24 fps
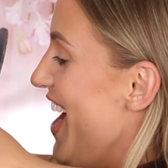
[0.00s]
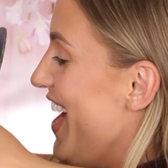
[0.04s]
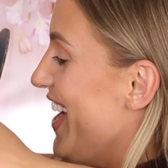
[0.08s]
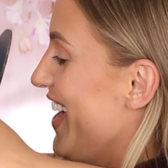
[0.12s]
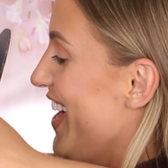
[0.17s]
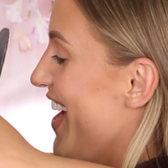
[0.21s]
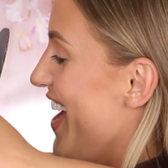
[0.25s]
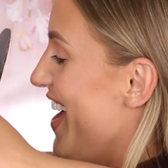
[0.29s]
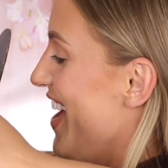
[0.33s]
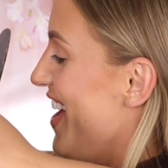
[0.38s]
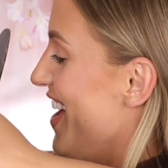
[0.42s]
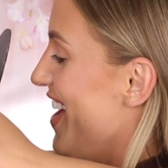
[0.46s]
I
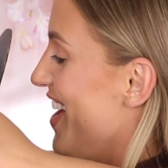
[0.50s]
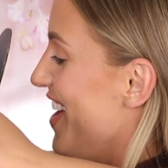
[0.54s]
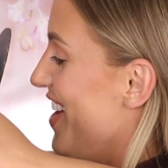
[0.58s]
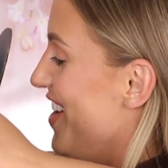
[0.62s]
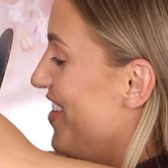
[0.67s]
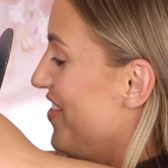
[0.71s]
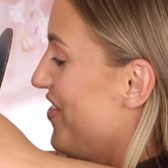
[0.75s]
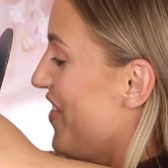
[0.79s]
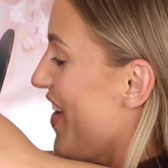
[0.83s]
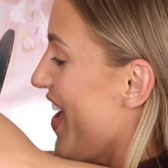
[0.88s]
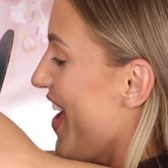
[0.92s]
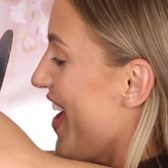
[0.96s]

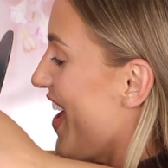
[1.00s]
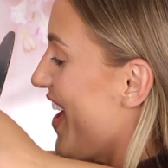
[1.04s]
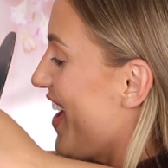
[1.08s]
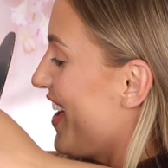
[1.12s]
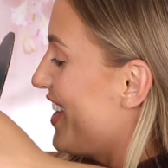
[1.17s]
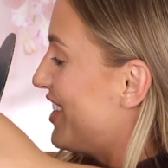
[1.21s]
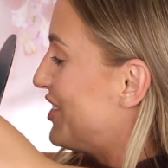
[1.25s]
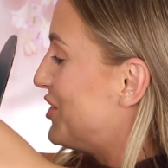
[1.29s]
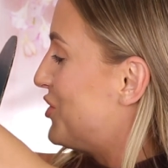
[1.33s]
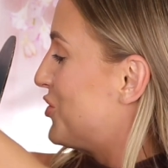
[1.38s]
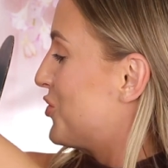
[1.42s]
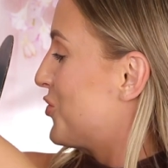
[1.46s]
have
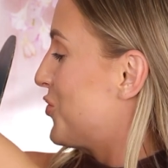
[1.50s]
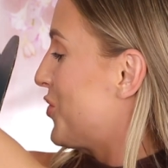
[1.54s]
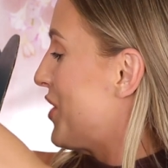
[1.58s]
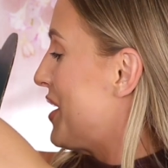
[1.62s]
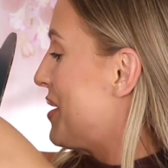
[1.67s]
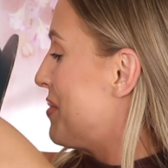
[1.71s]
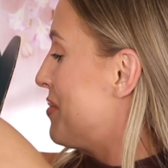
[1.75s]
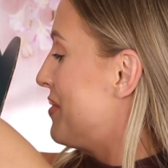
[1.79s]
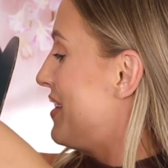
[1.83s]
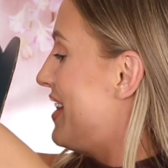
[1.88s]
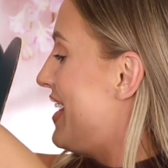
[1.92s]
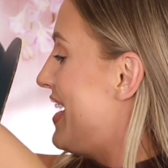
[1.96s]
a
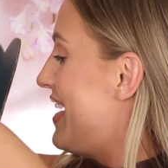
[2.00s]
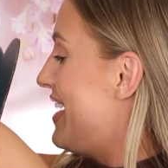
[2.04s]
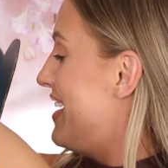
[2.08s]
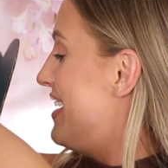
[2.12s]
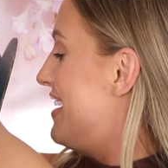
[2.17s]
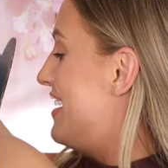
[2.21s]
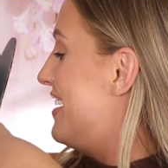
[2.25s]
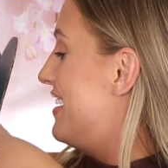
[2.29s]
Dreamlit,